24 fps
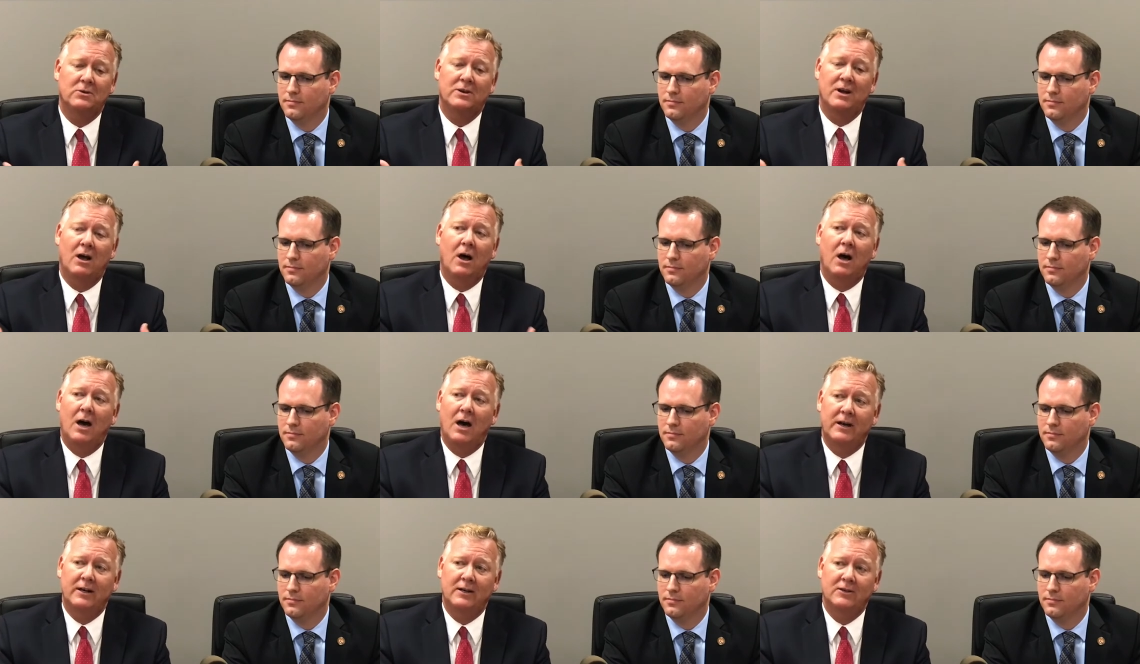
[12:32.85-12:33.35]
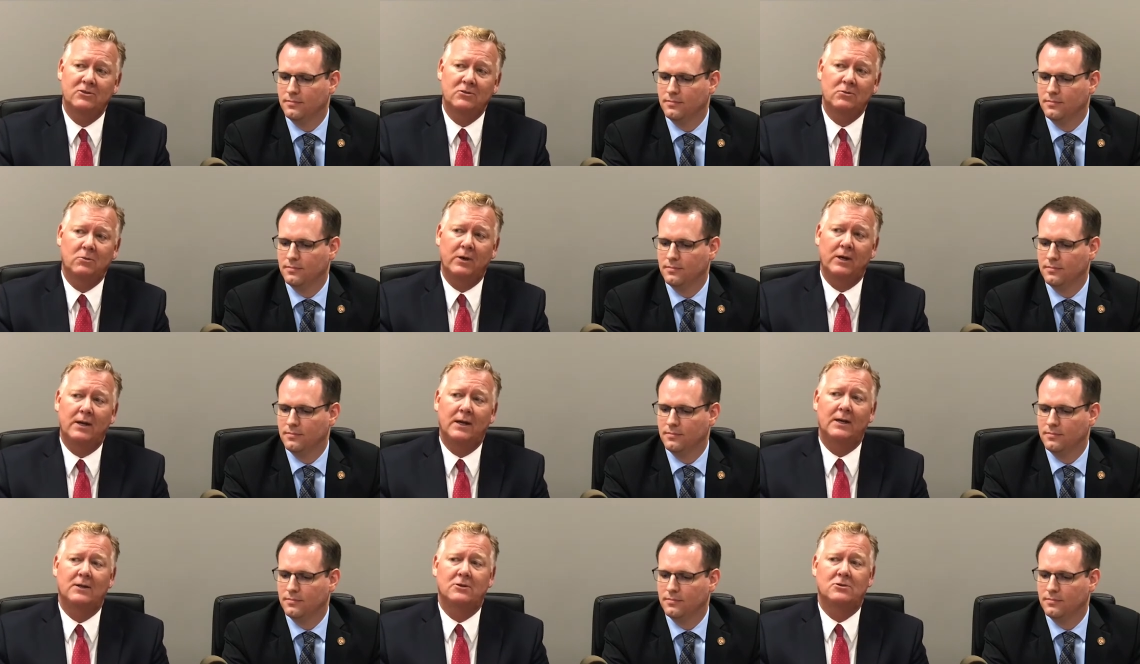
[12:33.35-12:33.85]
Speaker 1: to an honest
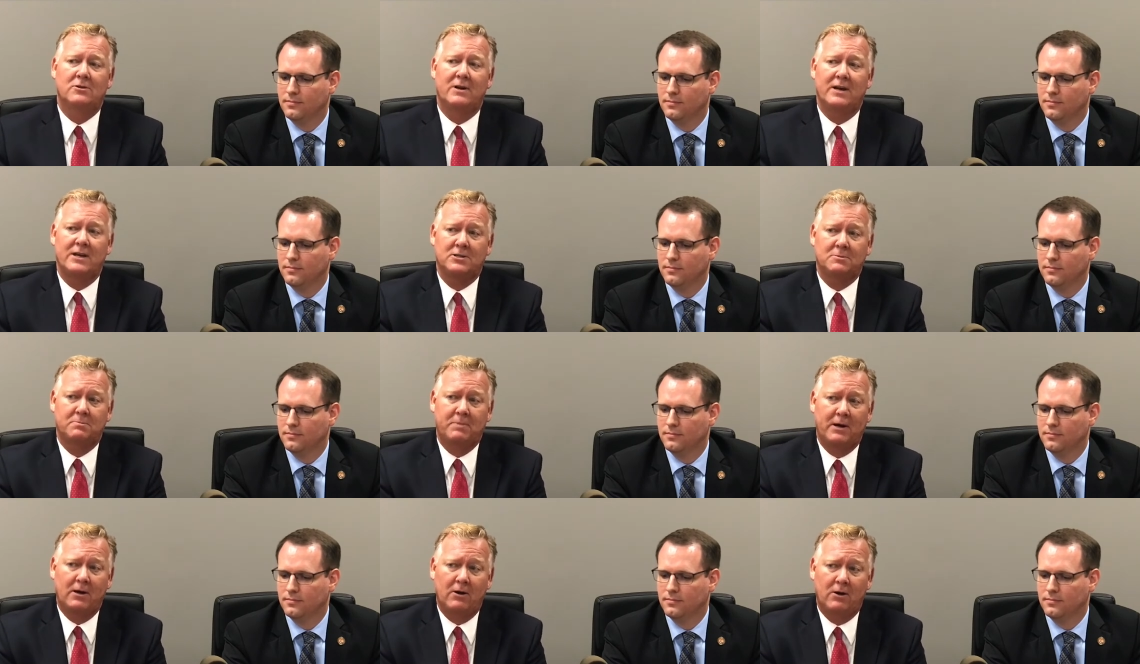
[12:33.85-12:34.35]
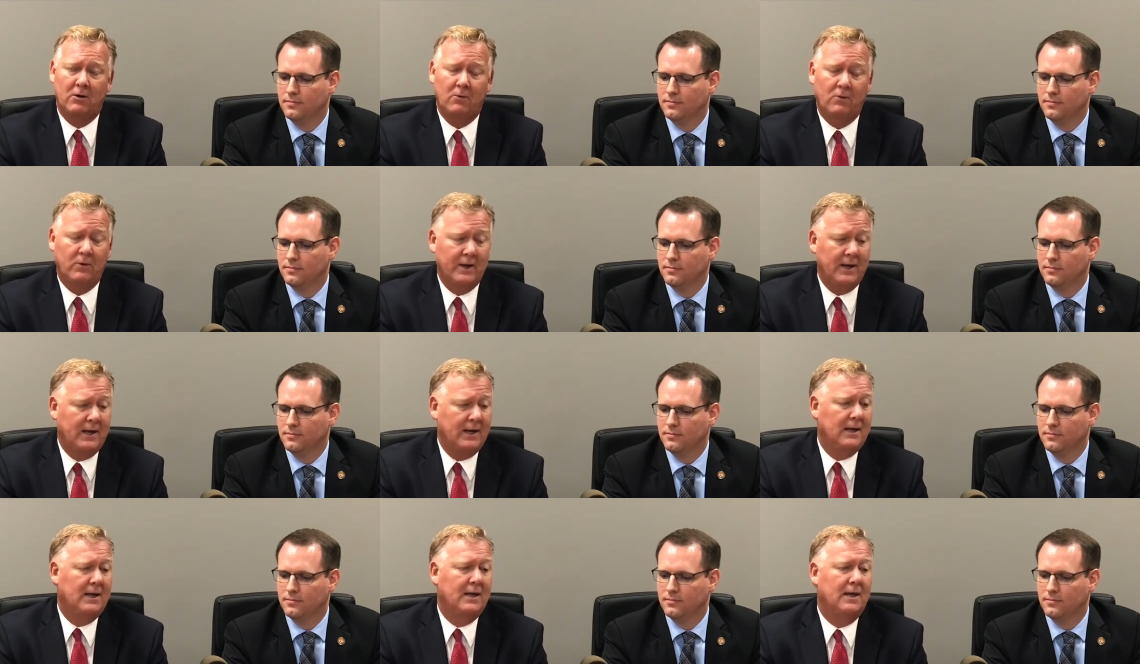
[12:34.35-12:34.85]
way, a
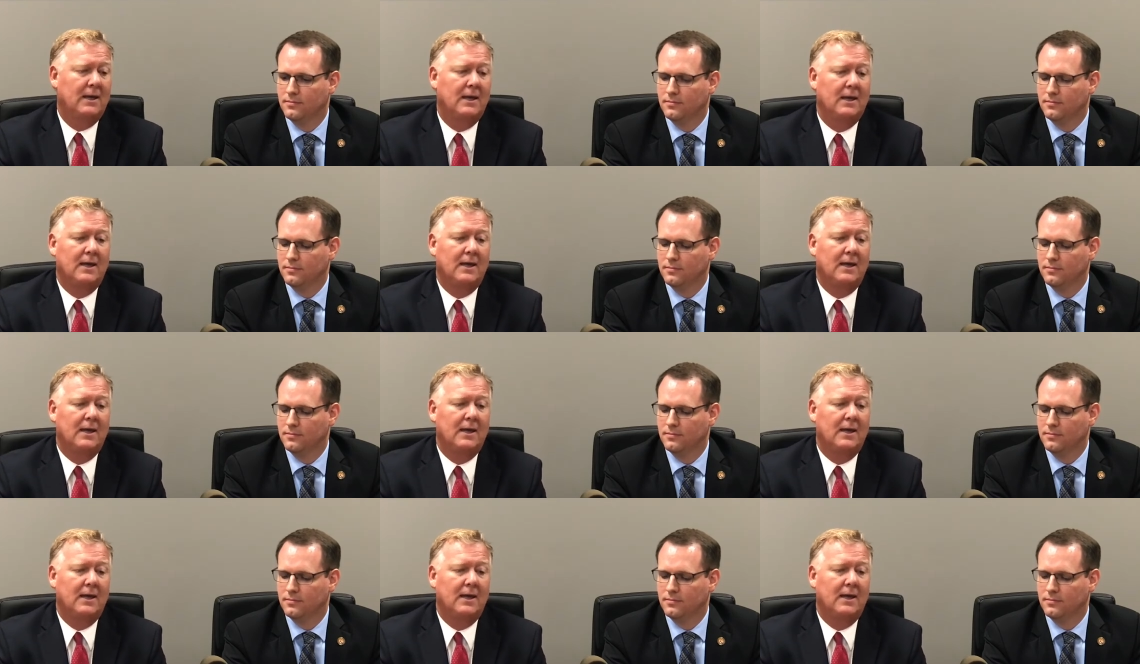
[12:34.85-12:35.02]
transparent way.